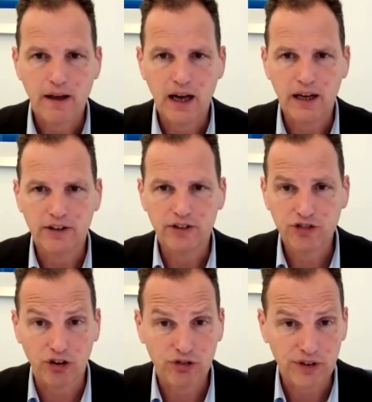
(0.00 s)
and
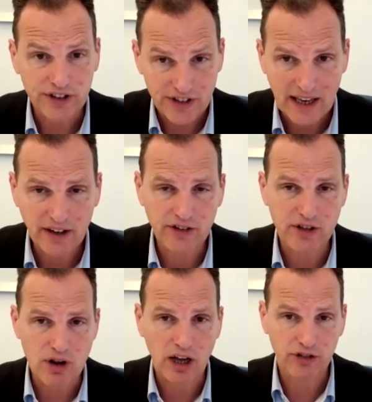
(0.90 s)
structural
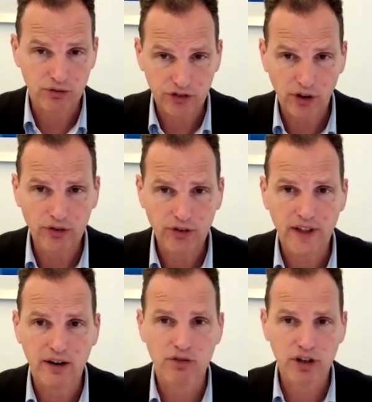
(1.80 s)
integrity as a result of
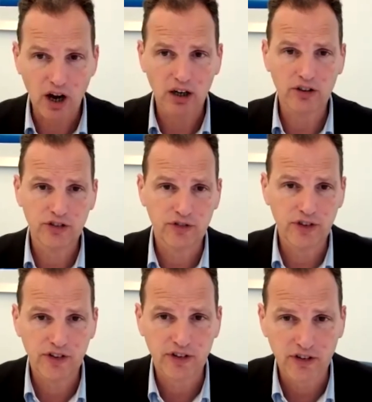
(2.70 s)
that, regardless of
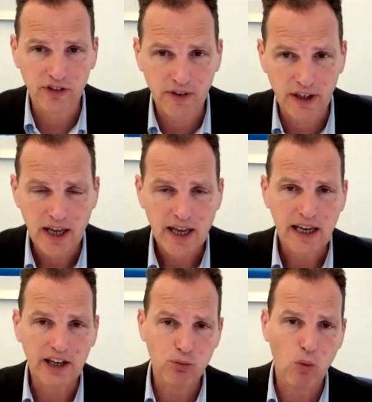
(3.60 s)
disease activity,
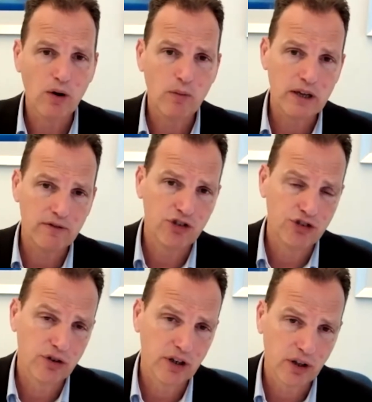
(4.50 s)
is one way of
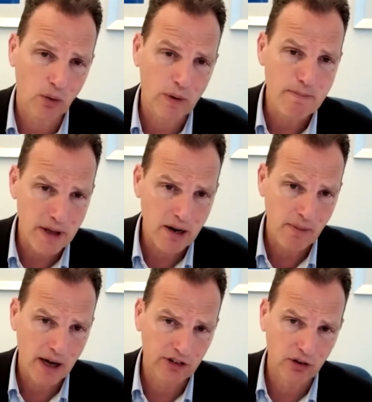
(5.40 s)
ensuring that we
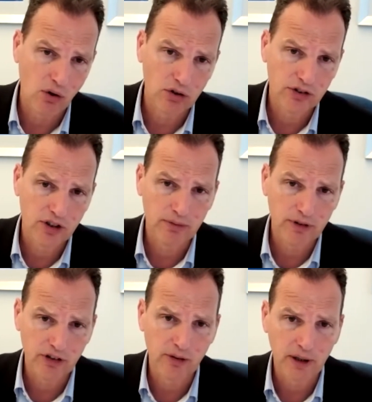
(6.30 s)
minimize long-term
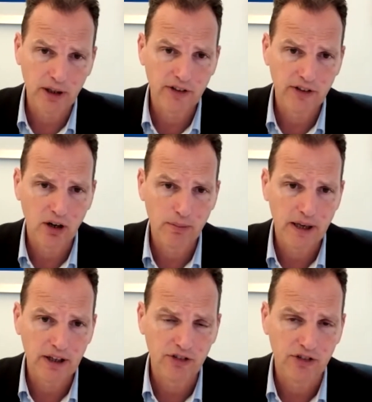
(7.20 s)
disability in our
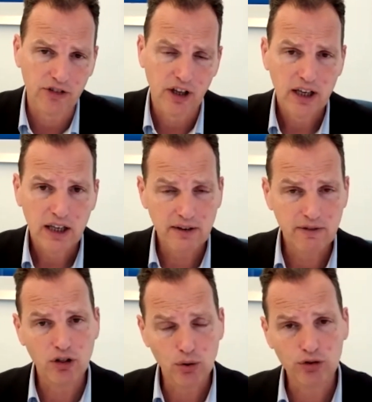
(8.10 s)
patients,
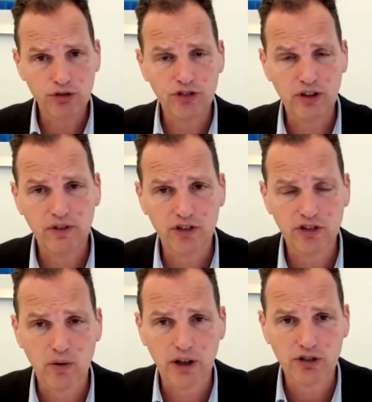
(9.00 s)
even in those receiving
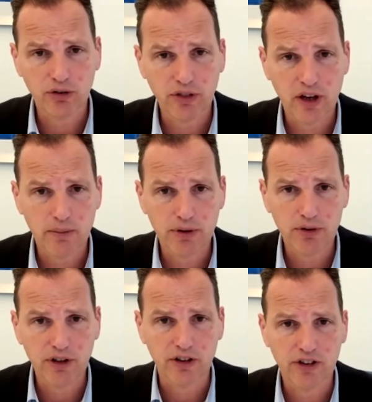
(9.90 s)
sequential
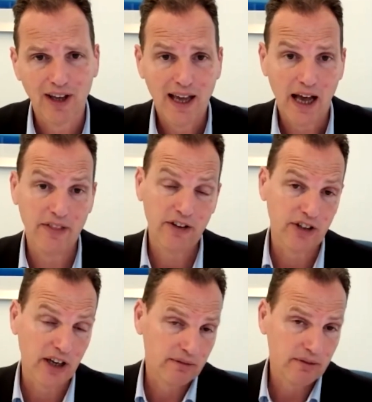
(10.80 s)
therapeutics. And
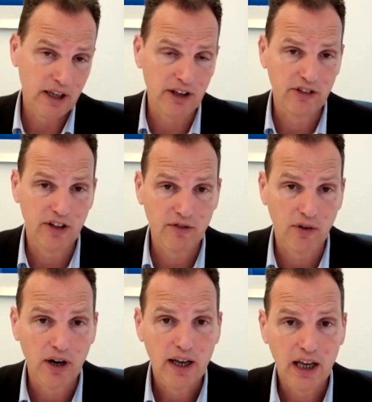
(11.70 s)
this, I guess,
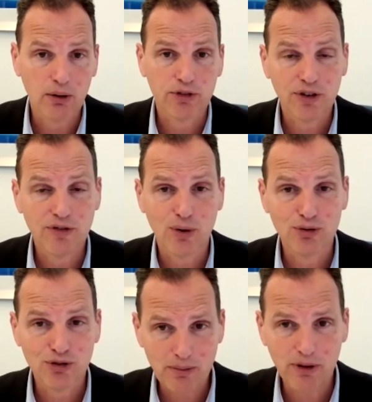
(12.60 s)
therefore, helps to
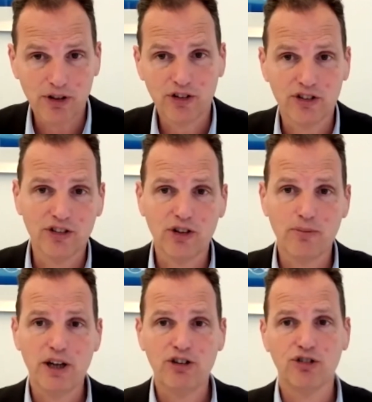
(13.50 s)
inform treatment decisions in
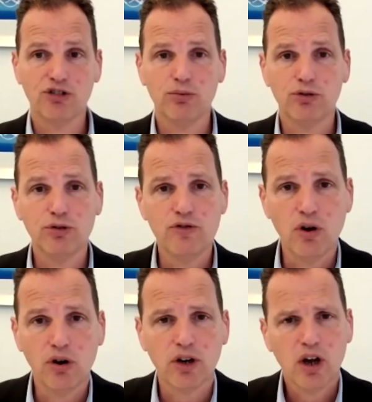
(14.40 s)
patient groups who've
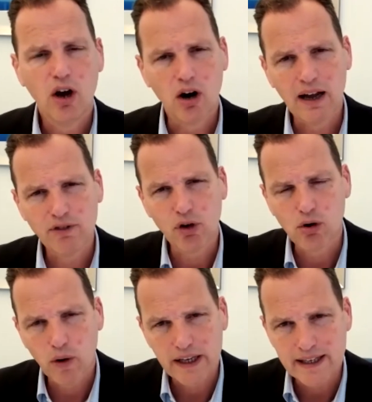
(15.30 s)
not or have
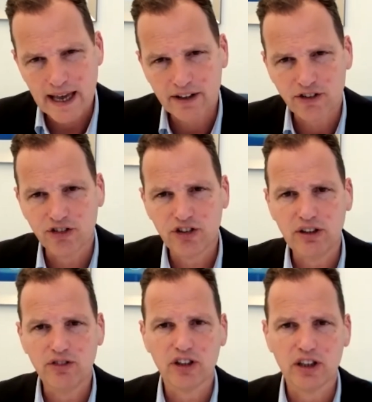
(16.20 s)
not quite yet
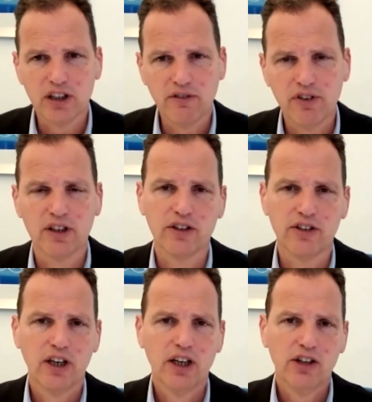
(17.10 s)
achieved
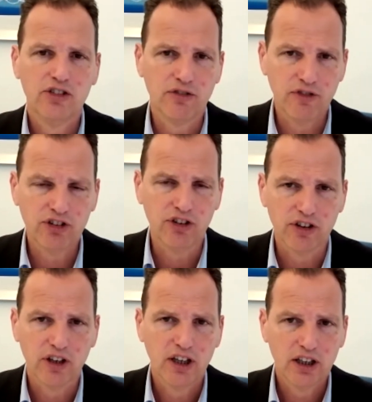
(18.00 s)

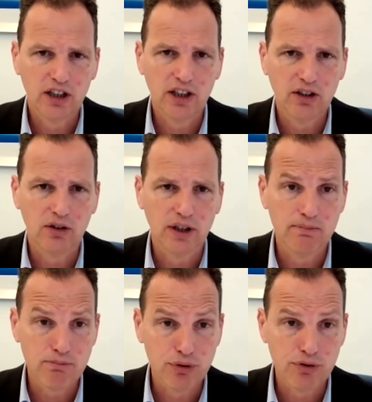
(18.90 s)
sufficient clinical
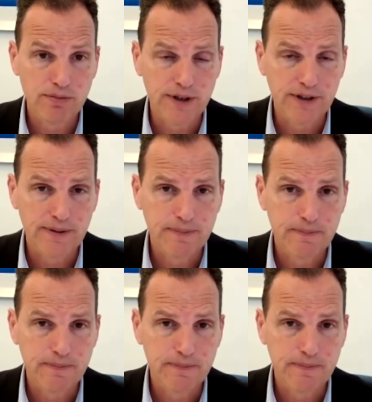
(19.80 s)
improvement.